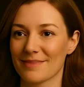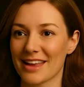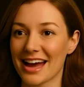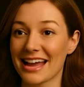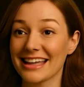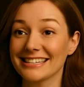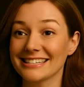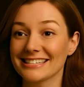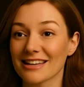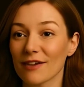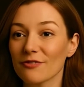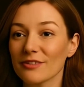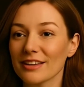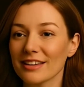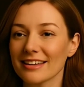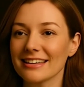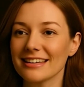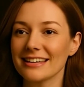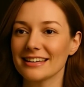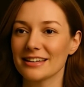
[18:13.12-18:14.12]
And it
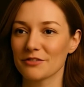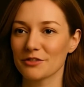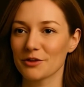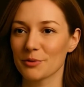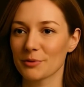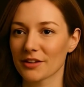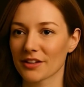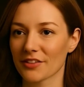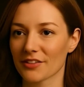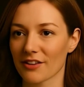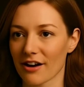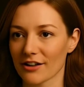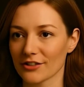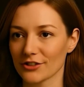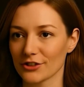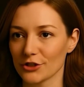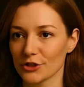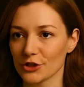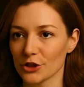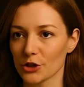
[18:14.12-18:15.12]
definitely leaves you with a thought to
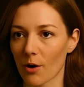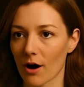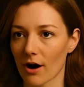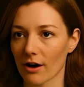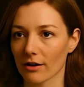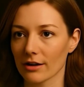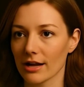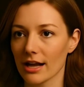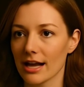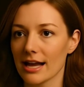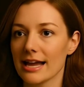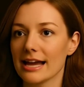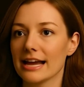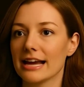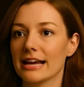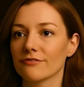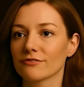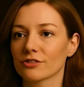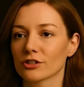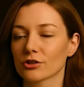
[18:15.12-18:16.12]
chew on.
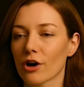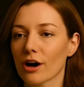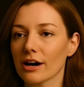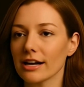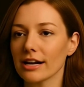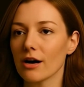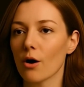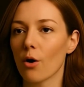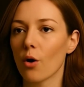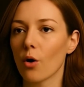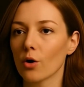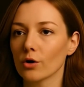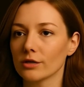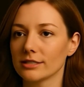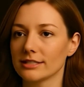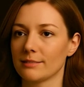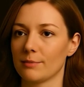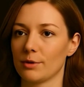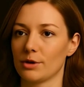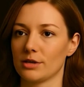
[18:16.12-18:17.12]
If siRNA holds
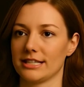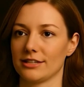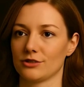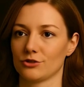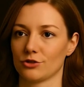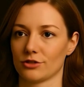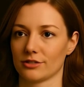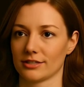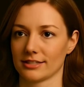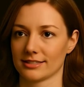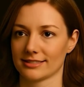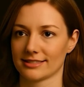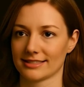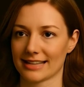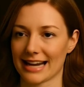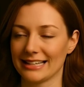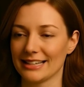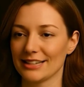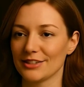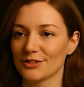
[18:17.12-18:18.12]
the potential to
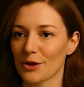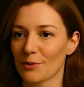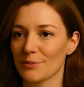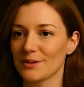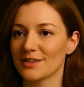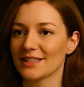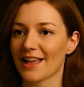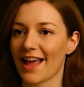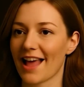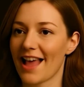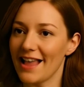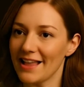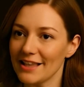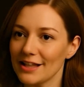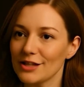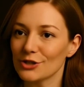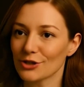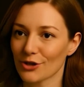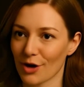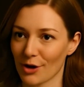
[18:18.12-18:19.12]
silence almost any
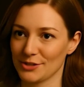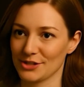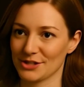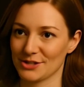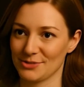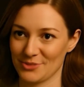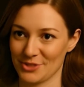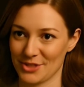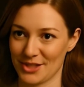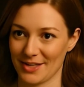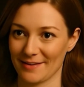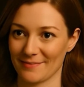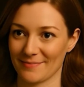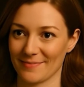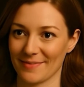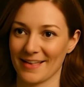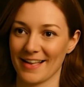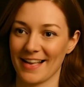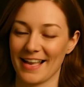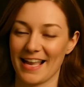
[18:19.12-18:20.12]
troublesome
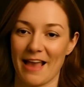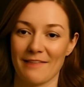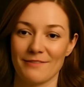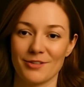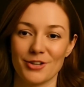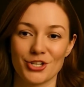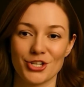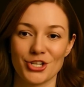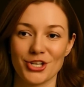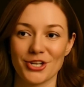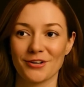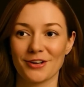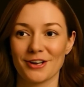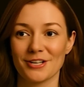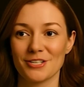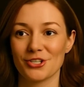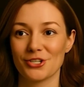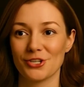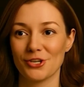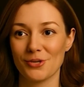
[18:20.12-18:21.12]
gene, and the sheer
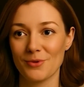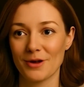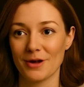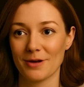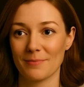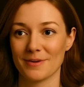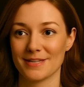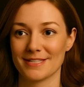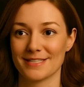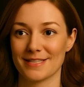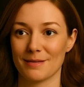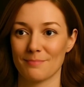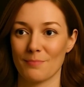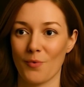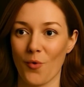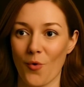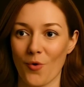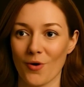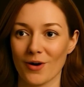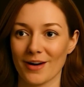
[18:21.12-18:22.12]
ingenuity we see
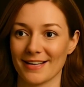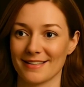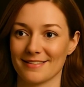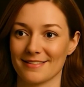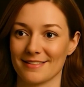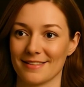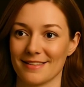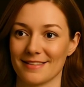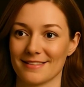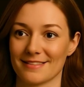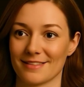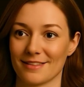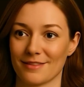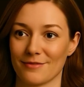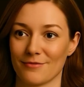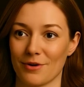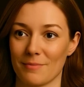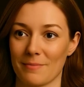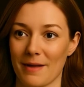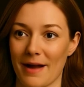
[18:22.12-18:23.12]
pouring into these
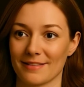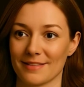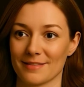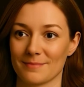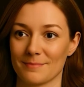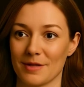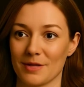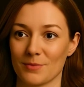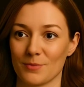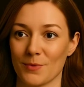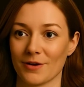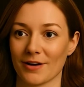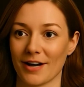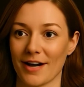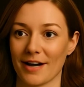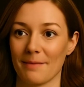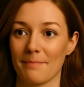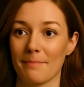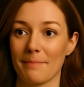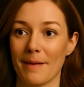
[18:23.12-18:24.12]
delivery patents means we are
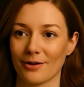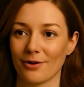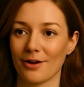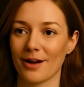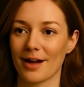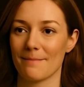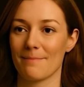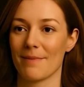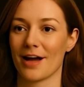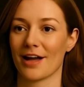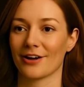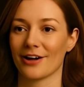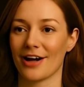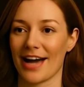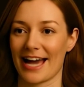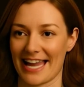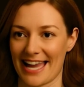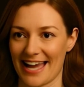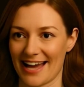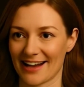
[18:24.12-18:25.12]
getting better and better
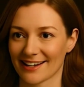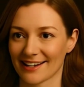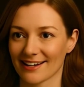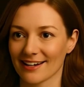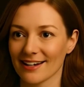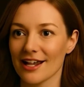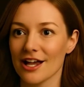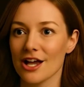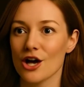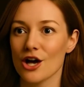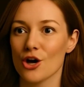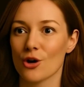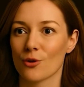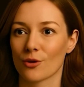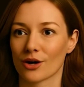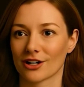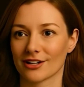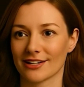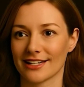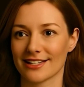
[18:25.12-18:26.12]
at getting
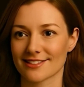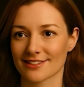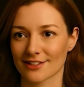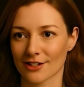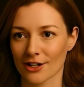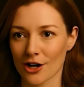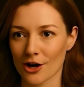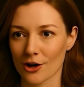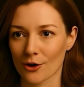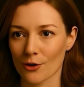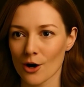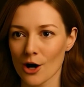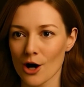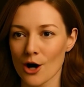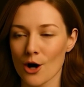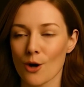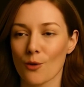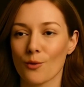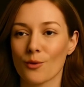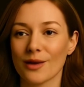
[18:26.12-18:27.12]
where it needs to go,
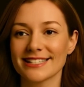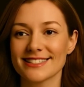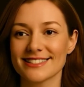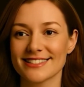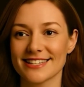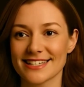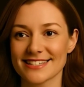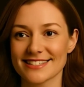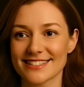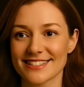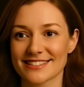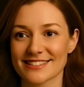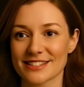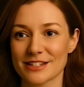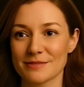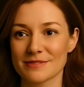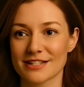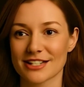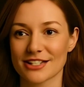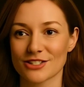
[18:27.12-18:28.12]
what disease that
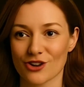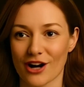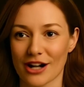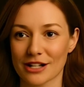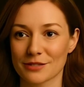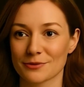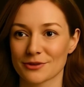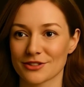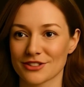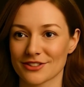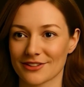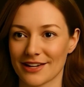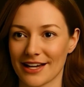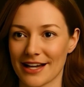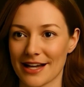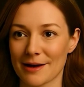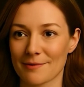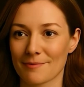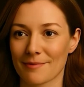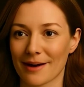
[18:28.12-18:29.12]
seems intractable
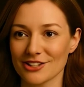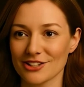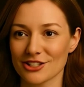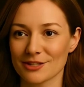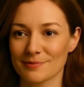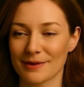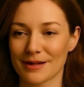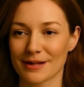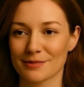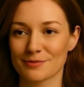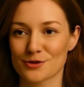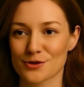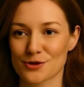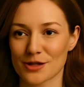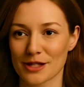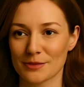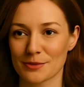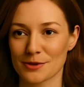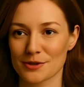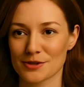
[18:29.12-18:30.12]
today might just become
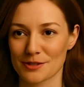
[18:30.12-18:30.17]
treatable